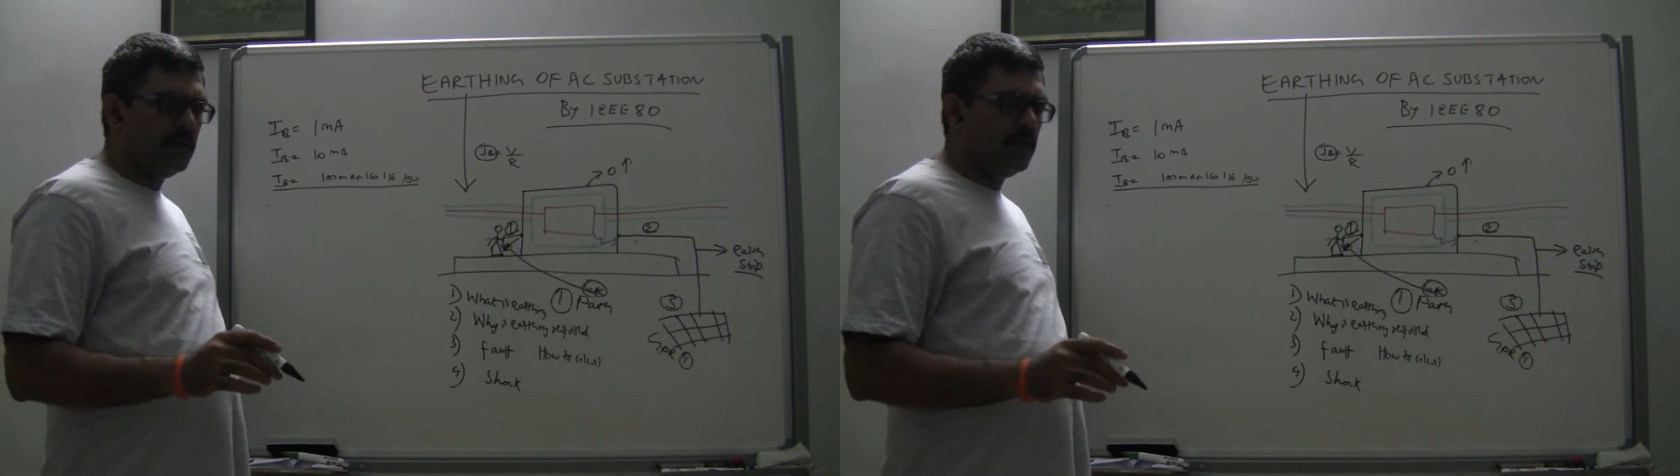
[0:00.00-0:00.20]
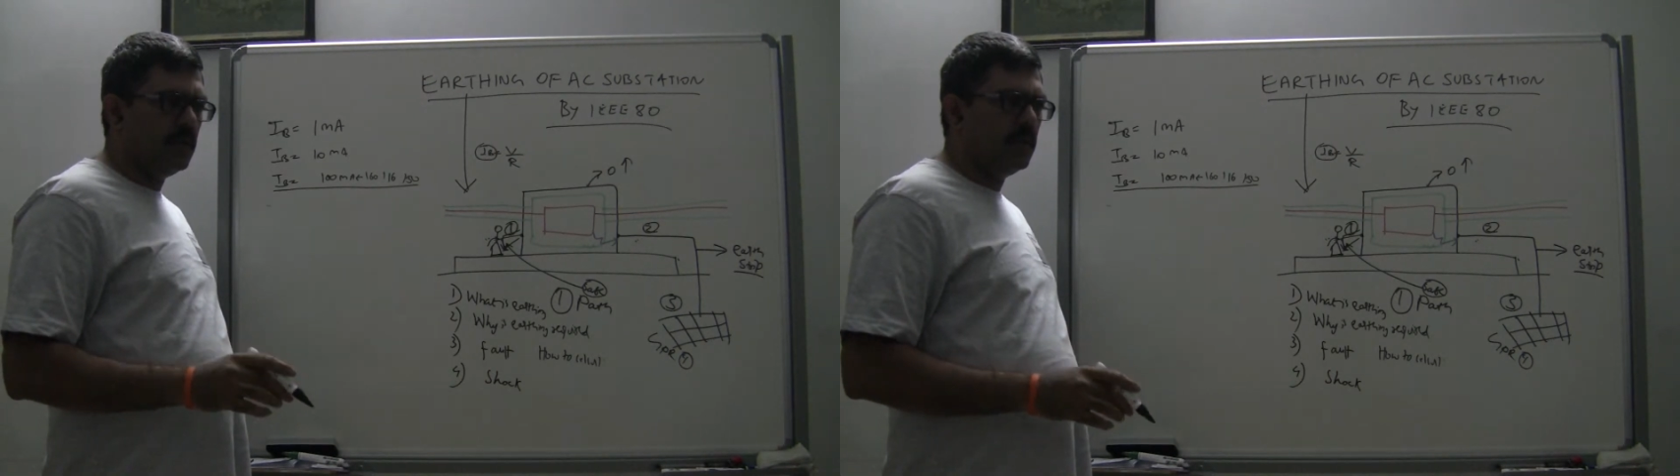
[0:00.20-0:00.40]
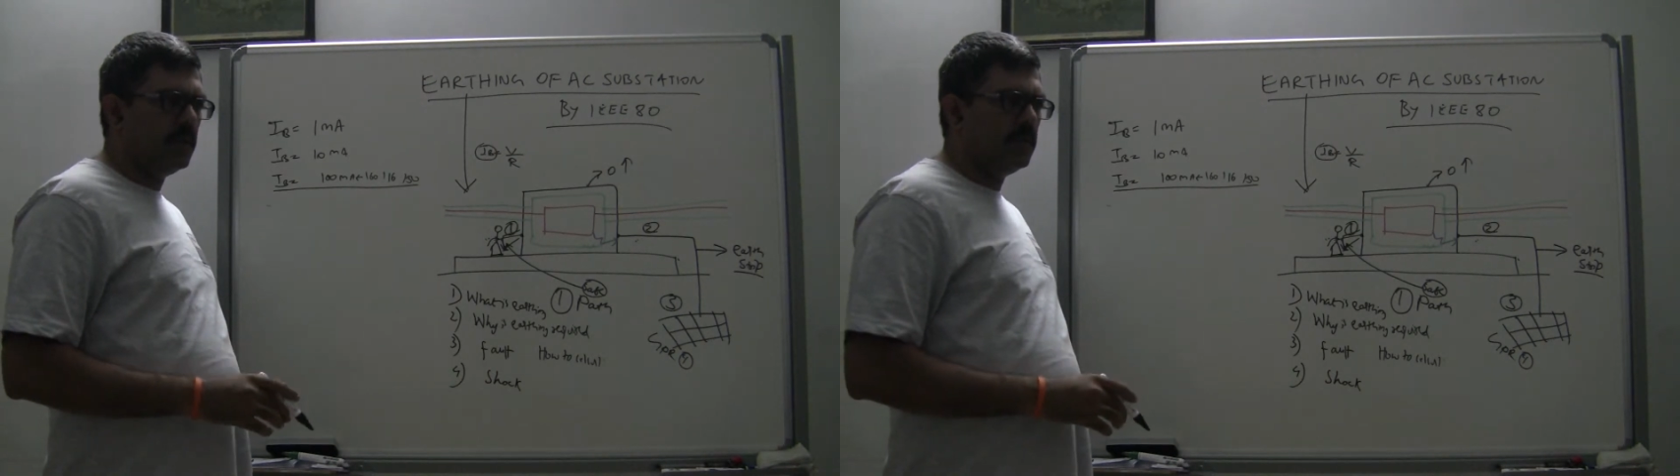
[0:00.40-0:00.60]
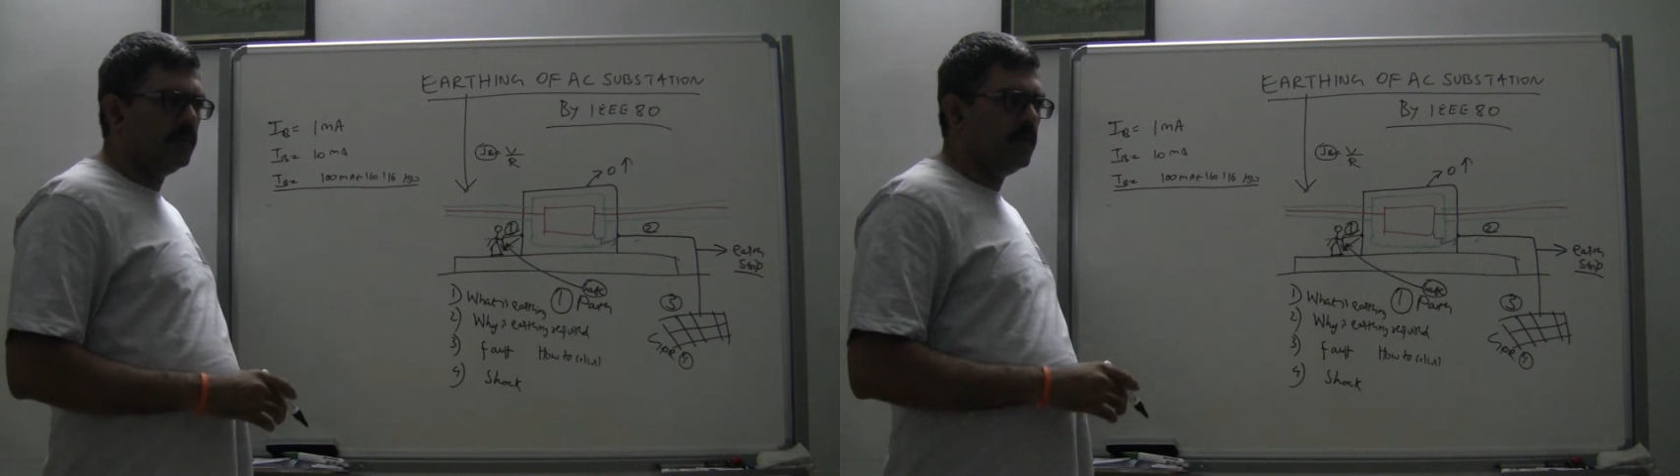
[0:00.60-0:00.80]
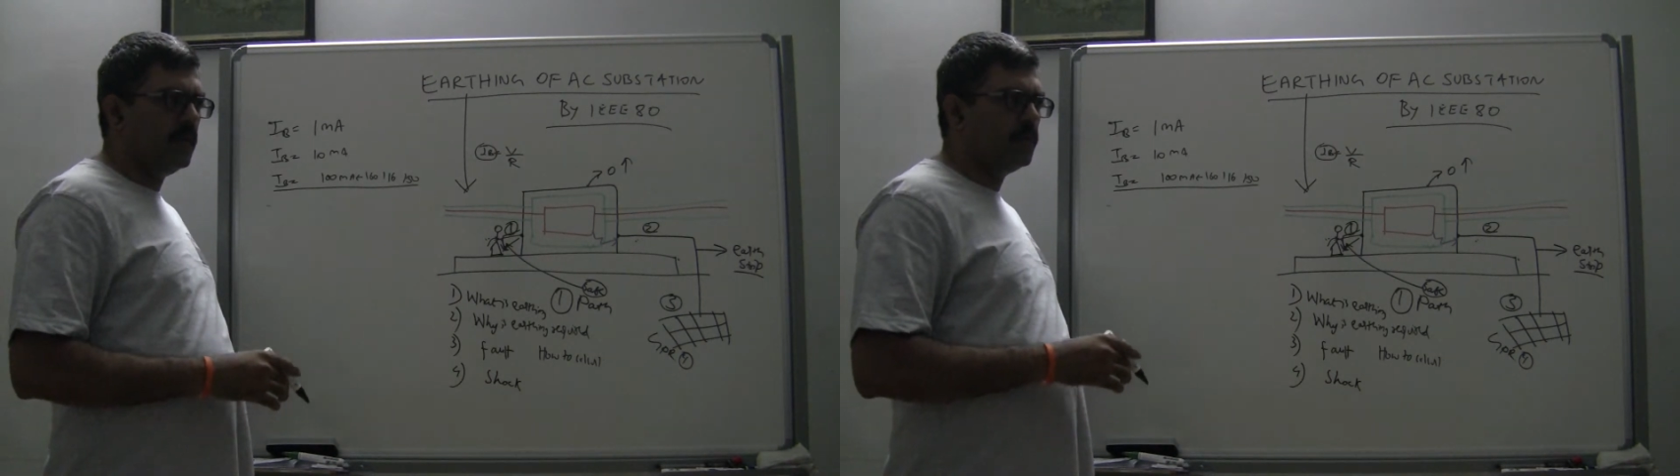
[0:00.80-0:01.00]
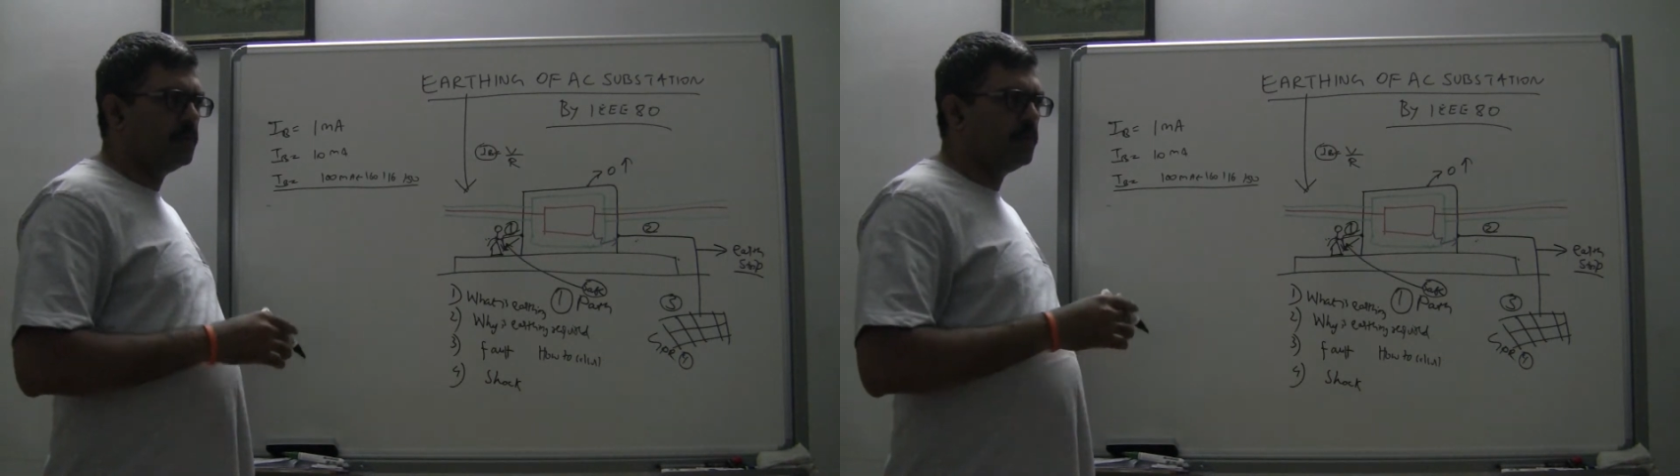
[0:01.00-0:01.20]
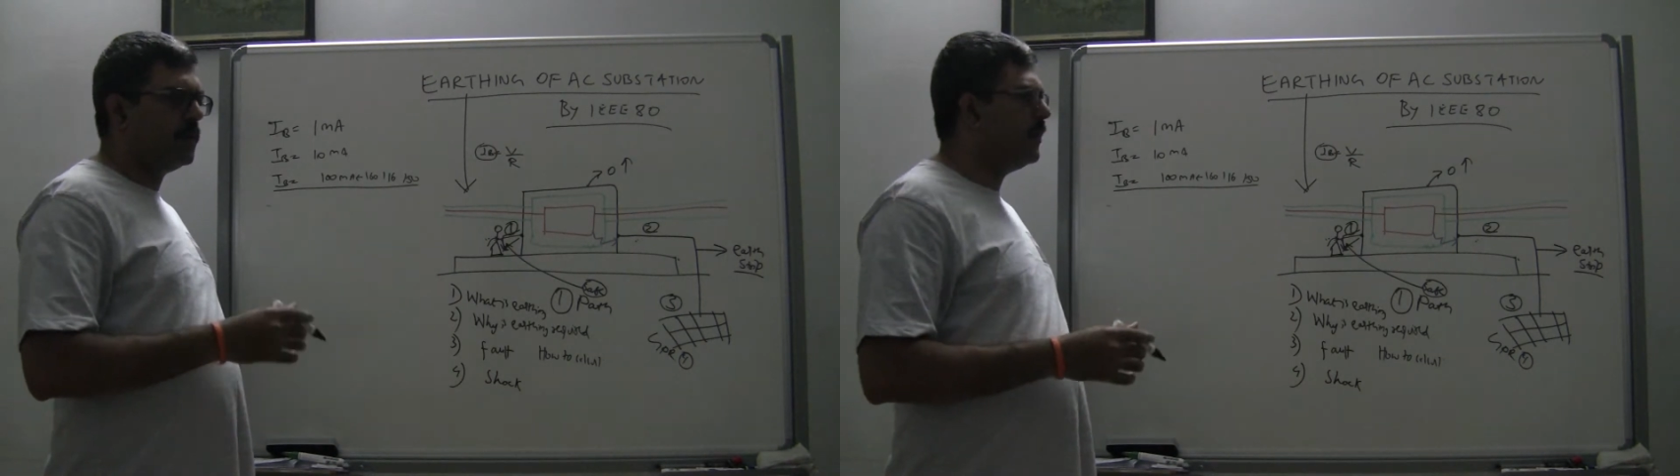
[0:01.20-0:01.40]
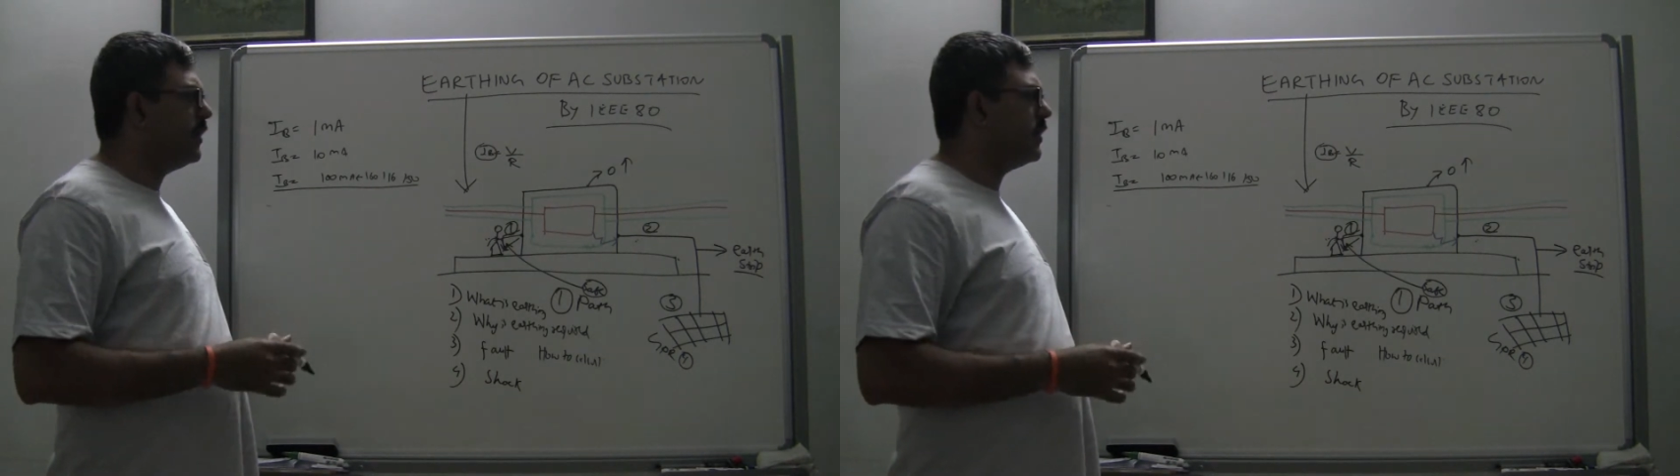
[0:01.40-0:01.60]
and we have to
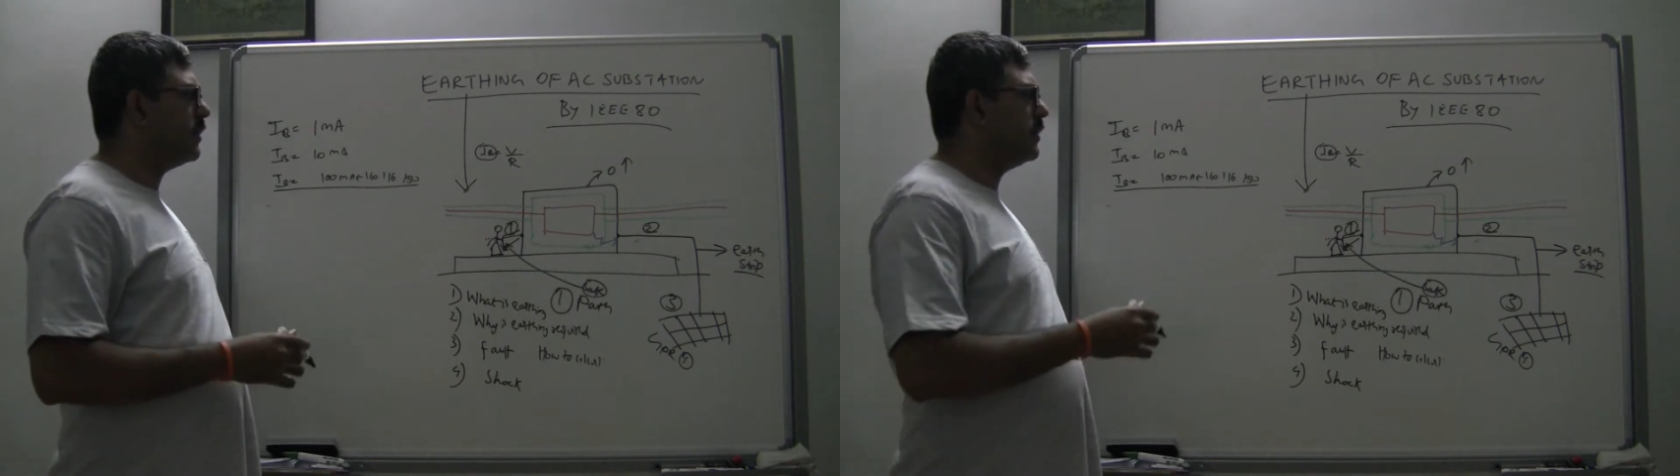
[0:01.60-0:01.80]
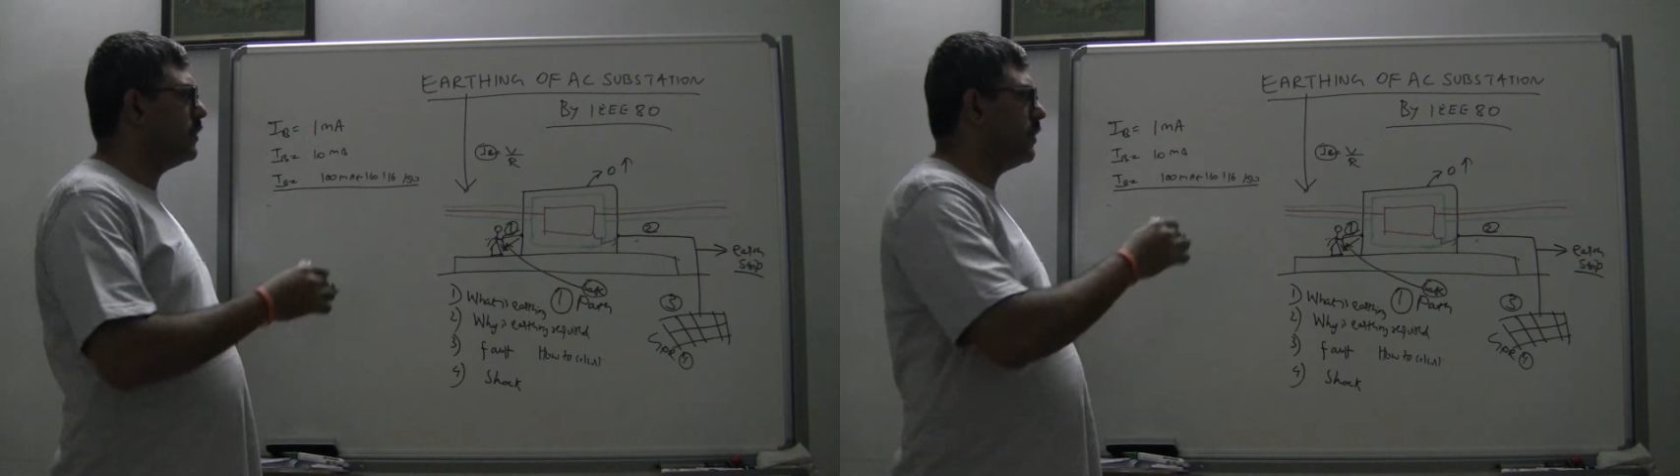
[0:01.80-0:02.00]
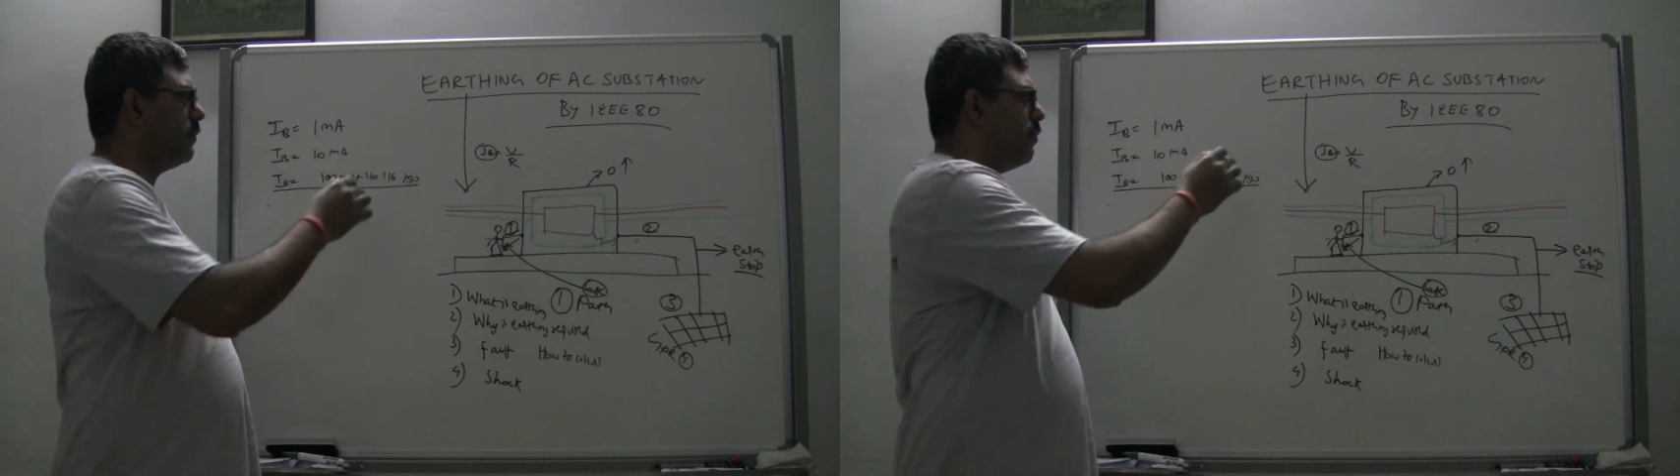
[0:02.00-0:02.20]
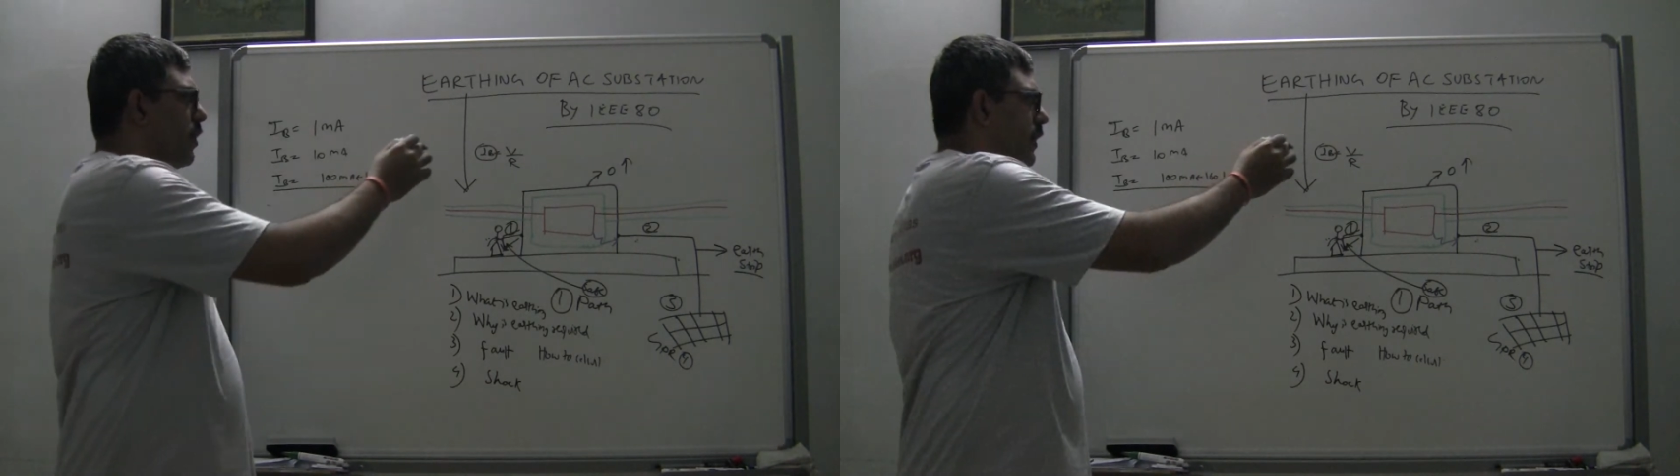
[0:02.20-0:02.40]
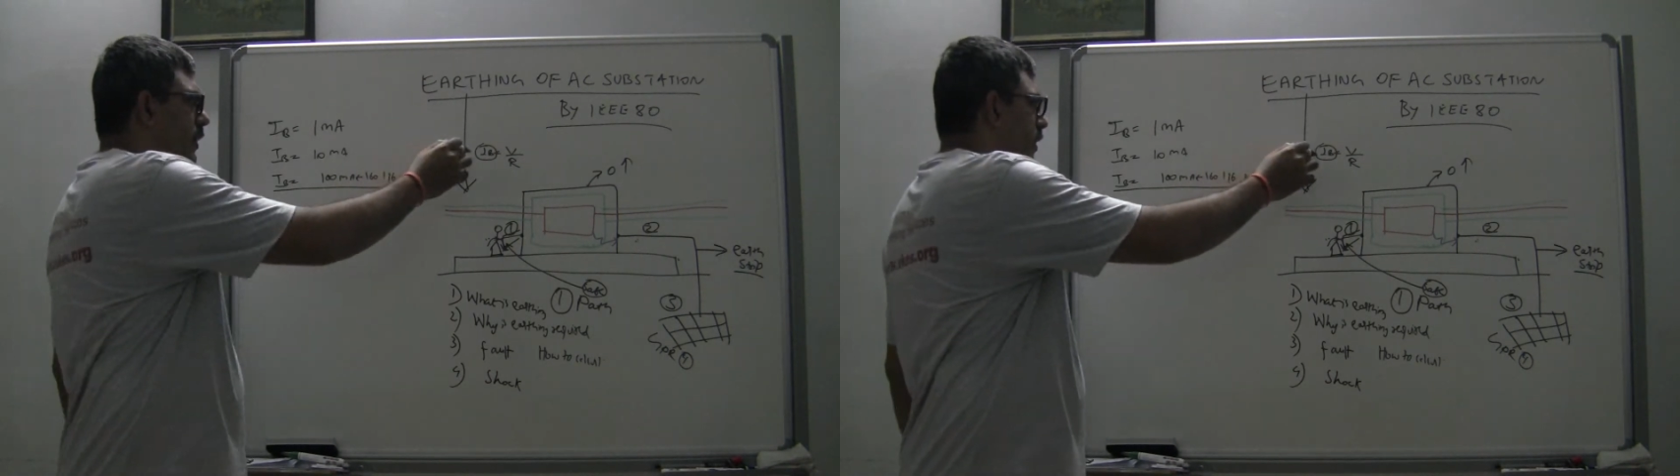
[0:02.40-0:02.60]
prevent the body